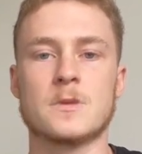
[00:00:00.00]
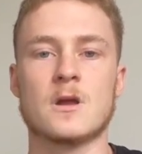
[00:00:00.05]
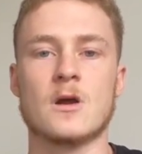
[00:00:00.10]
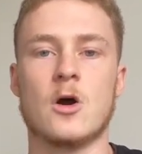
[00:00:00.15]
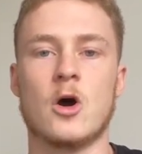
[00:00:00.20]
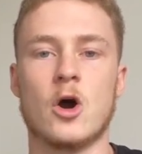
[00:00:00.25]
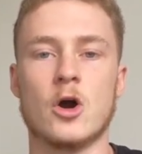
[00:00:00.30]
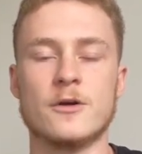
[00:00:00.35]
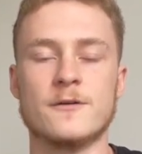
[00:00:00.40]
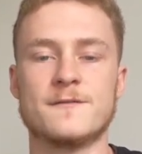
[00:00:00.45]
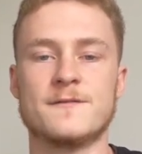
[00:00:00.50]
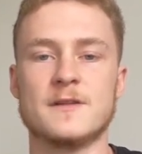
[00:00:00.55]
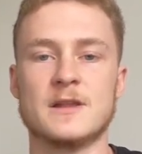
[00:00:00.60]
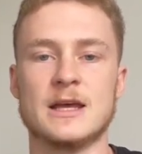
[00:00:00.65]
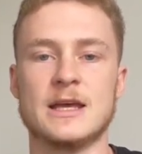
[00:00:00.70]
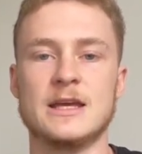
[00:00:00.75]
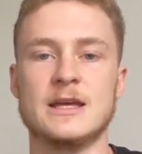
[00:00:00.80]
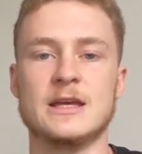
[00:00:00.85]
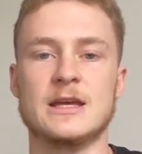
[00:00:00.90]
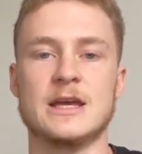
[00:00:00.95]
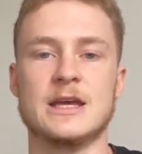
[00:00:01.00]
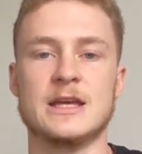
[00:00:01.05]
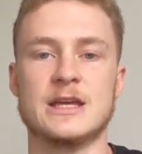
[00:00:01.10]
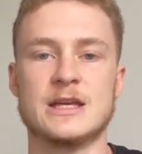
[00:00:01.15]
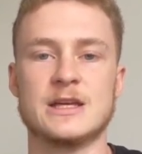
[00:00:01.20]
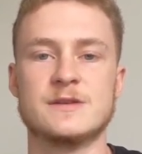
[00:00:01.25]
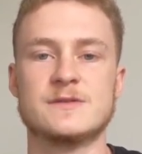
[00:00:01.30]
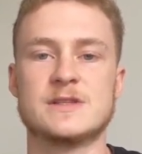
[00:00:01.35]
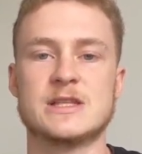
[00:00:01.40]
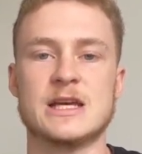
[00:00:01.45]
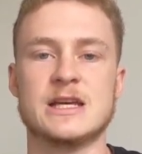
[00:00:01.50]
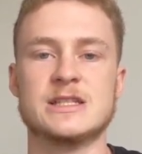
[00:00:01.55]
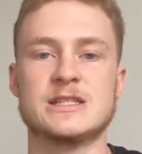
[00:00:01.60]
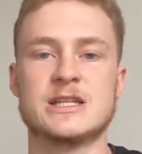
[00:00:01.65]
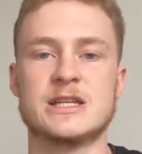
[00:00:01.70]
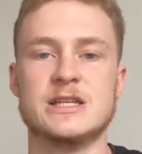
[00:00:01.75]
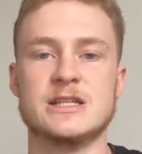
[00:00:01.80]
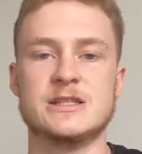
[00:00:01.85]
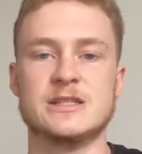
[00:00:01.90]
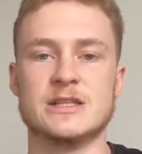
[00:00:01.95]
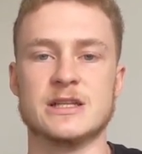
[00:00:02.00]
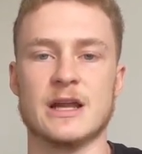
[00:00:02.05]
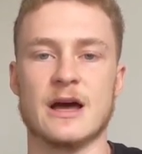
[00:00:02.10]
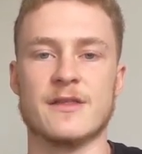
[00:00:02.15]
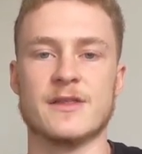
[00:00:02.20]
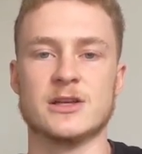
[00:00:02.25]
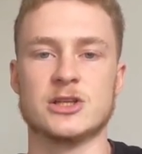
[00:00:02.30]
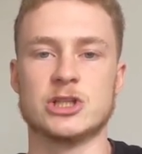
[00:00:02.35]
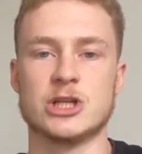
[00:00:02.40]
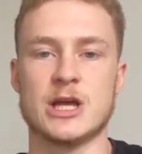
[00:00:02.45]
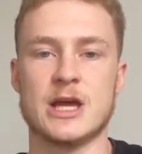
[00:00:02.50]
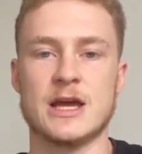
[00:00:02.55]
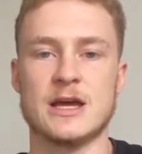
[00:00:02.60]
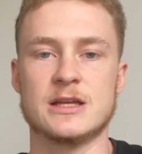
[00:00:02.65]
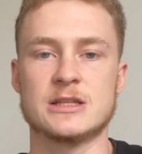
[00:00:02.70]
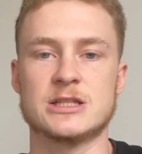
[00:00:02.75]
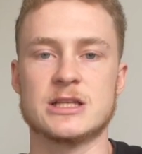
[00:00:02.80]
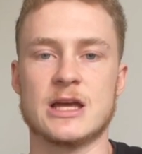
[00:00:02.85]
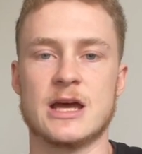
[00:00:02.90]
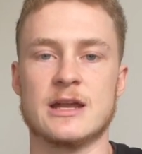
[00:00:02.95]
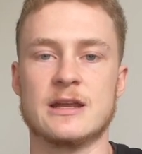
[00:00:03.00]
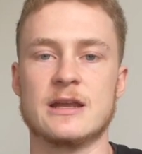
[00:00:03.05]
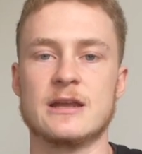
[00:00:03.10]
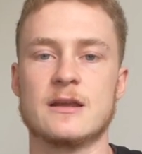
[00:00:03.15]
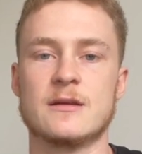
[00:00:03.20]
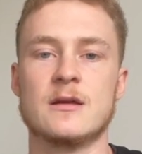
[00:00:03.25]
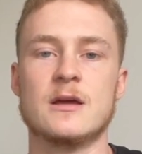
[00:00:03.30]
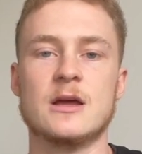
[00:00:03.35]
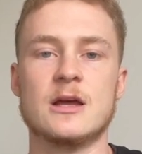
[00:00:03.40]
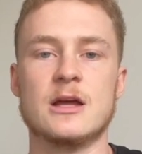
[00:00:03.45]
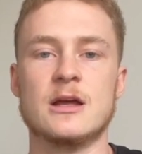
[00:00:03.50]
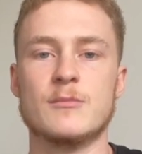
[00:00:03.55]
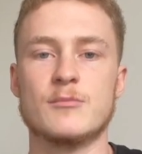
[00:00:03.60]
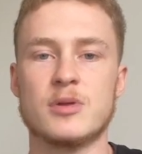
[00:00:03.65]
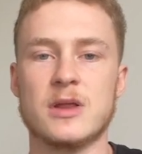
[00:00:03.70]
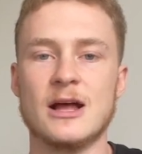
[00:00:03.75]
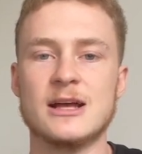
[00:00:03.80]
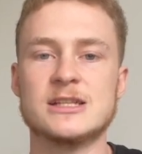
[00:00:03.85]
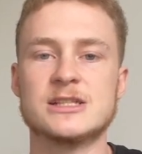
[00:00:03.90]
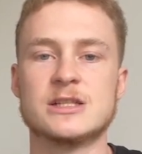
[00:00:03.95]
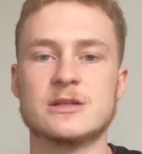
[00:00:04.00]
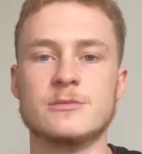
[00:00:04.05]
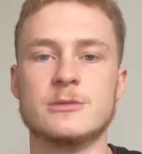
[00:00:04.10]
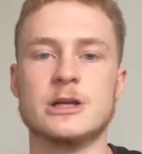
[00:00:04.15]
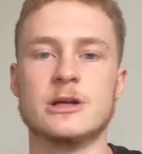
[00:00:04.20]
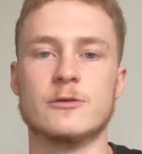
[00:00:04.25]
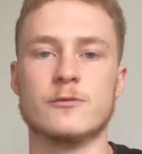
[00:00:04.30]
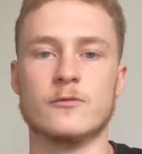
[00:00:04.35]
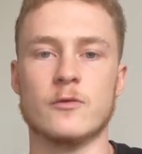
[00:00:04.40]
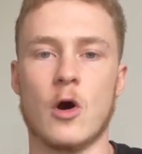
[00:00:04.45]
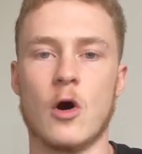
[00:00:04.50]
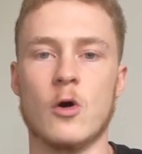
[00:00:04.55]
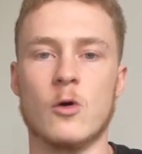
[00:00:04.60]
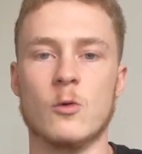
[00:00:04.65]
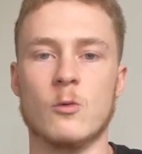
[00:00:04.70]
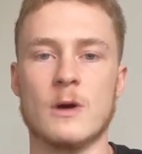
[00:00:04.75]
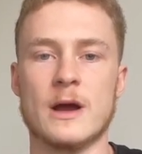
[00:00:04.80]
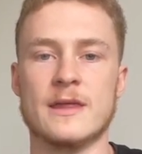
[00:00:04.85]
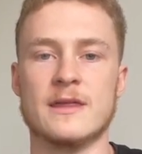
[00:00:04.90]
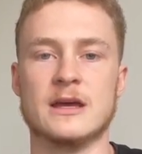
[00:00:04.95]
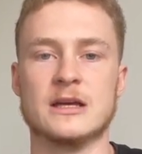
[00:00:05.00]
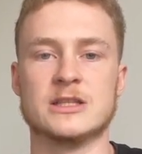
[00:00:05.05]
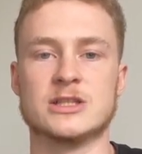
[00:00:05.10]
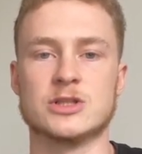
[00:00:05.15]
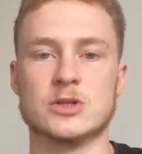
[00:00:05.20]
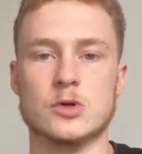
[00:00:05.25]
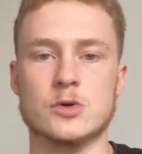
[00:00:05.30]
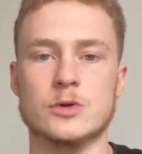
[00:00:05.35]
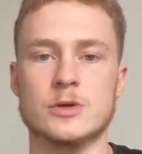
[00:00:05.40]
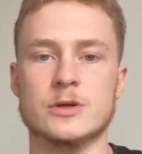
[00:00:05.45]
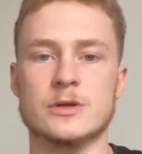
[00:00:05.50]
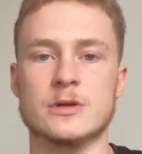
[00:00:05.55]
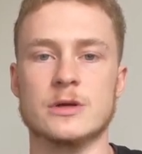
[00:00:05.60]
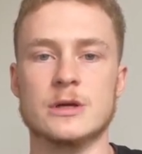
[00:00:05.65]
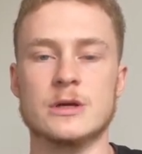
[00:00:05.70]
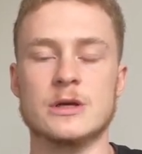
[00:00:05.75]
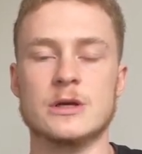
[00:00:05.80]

Hopefully, he gives these kids another chance and plays them in a role where they're suited.